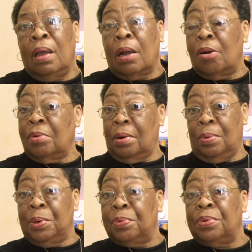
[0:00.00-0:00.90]
Corner
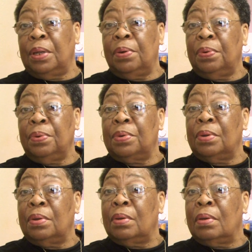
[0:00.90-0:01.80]
grocery stores.
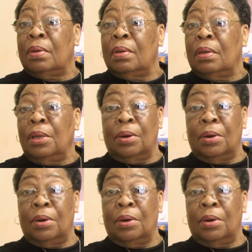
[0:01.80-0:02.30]
You